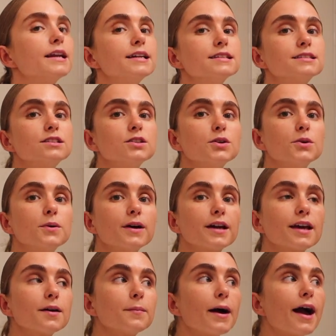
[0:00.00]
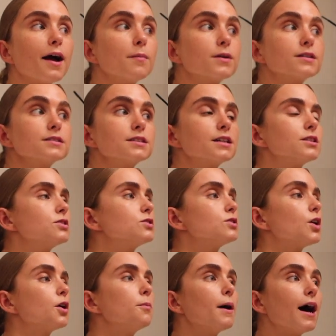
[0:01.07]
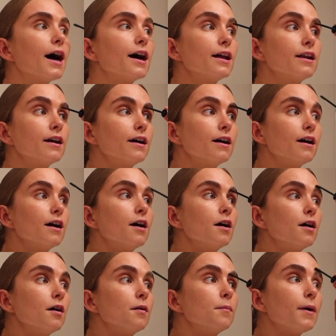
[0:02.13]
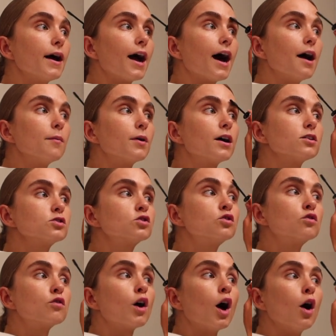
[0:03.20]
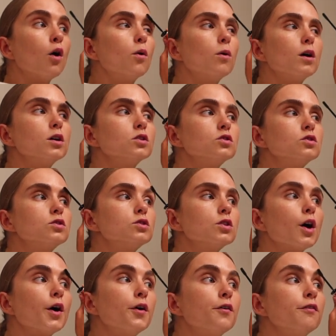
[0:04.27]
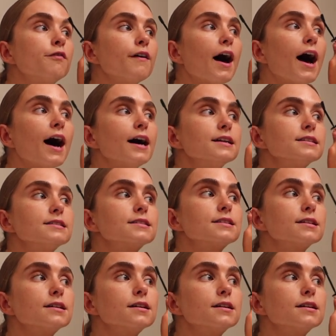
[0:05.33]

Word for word: need to get my eyebrows done so bad. My eyebrows grow so fast.